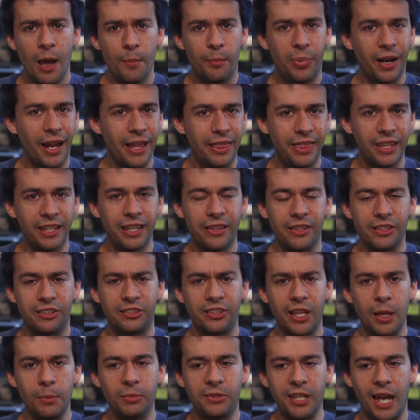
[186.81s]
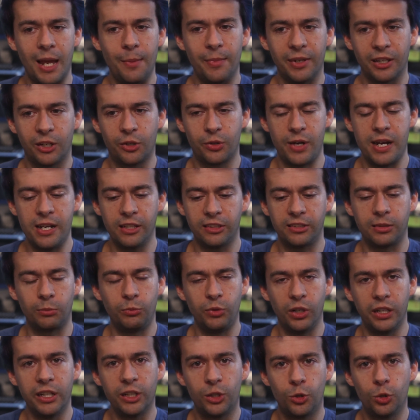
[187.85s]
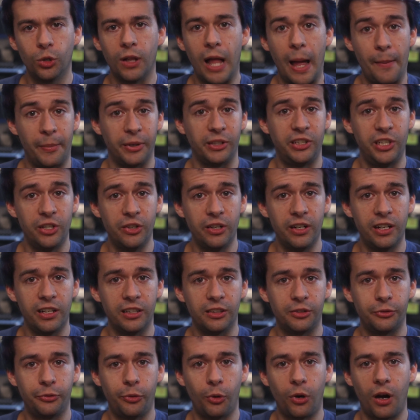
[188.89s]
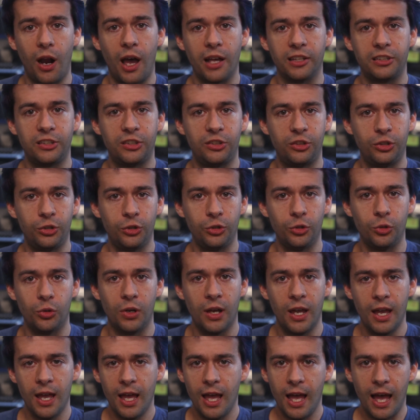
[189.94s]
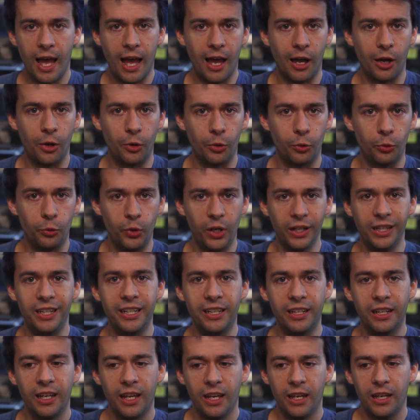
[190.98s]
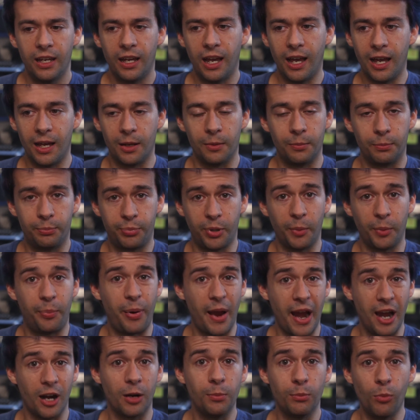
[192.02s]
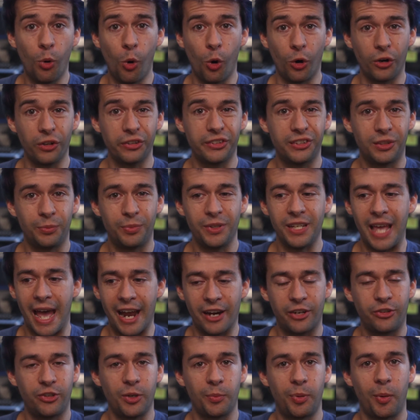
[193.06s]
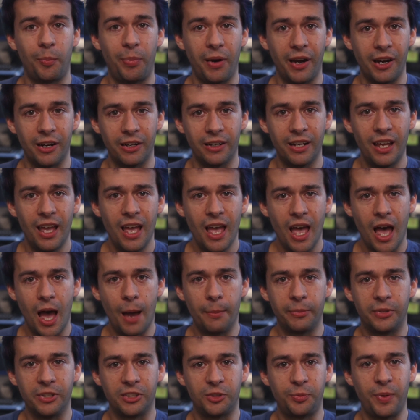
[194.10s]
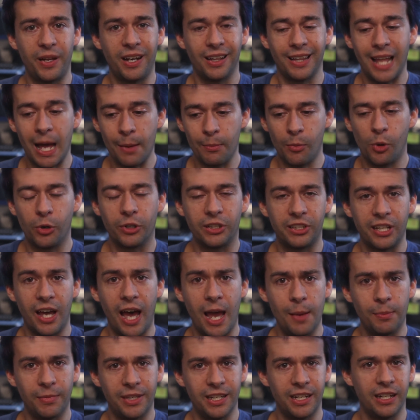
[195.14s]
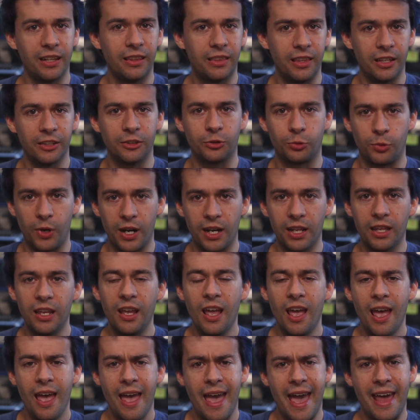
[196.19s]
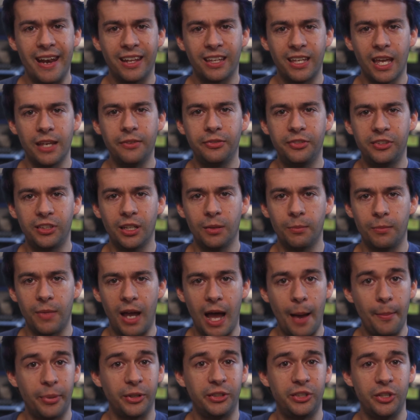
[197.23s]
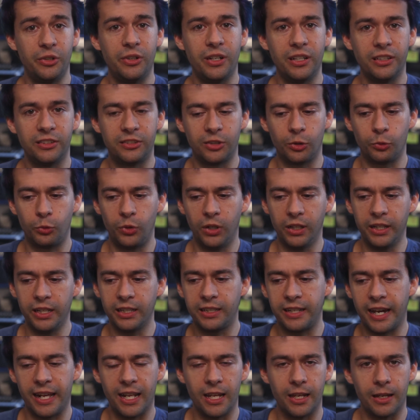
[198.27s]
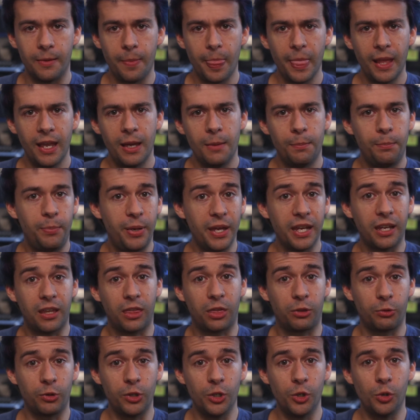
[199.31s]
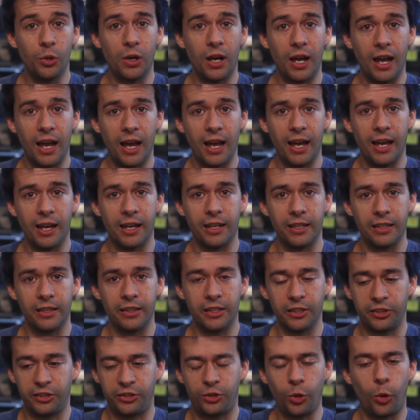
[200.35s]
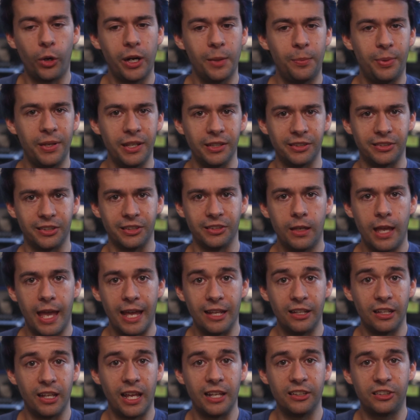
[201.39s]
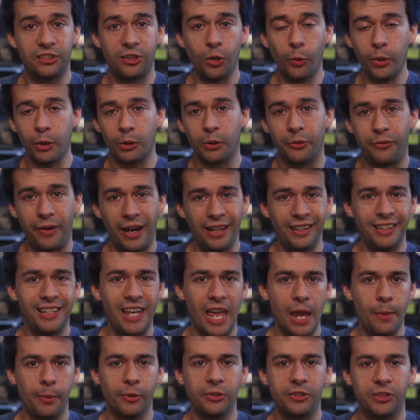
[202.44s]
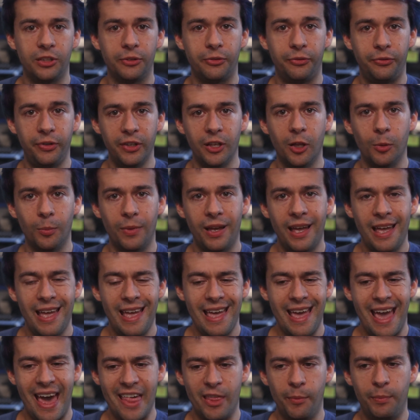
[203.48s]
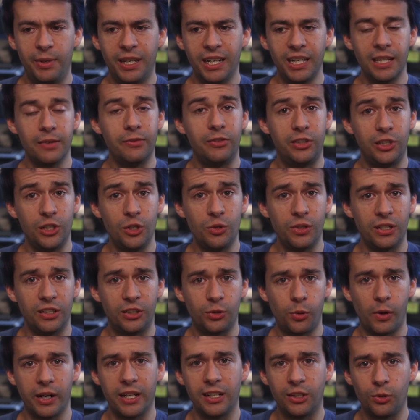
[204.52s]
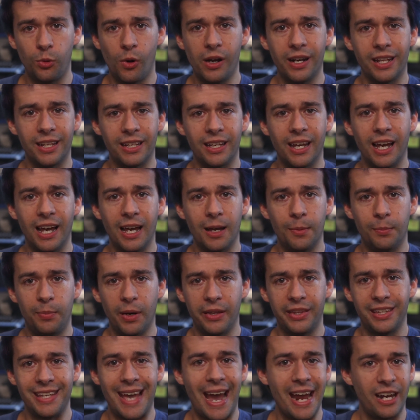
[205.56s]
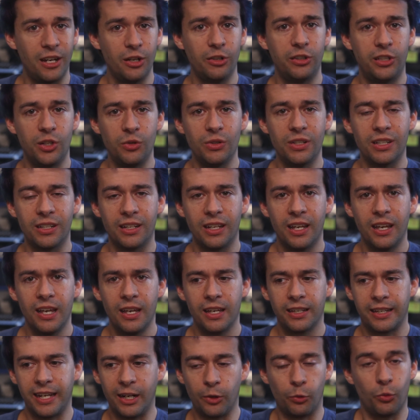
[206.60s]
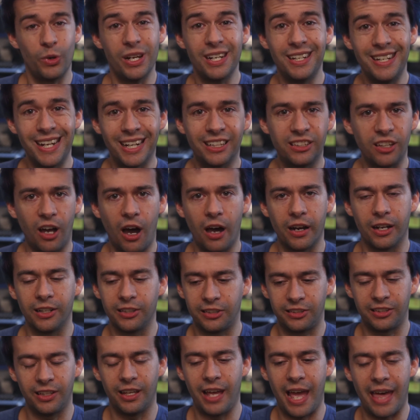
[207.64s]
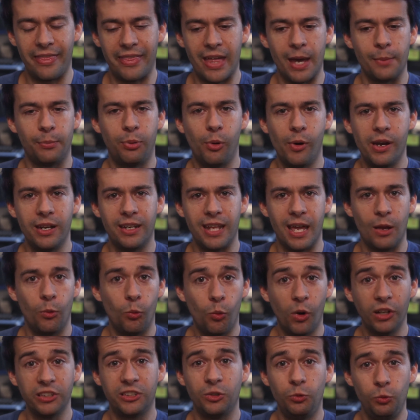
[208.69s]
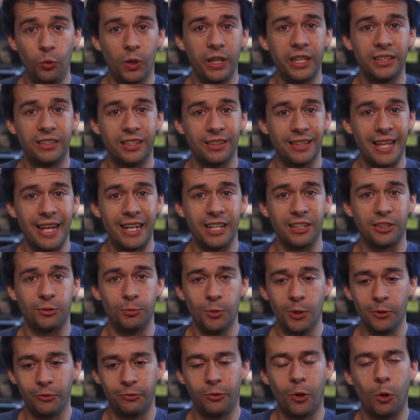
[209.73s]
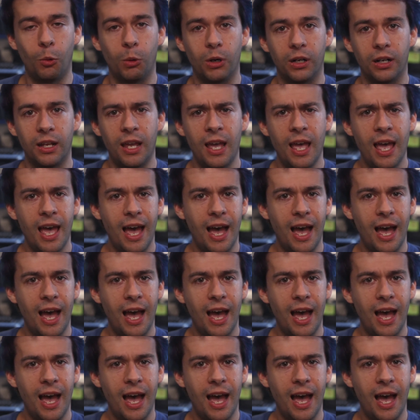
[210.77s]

But I think at the same time, it created some really cool opportunities for us to really prepare more, to be extra prepared, to spend a lot more time getting things ready, and it gave some opportunity to really kind of pick through the story pieces. And so we were finally able to film at the beginning of June in 2020, but the Actors Union kind of reneged on us at that point and wasn't willing to let us move forward.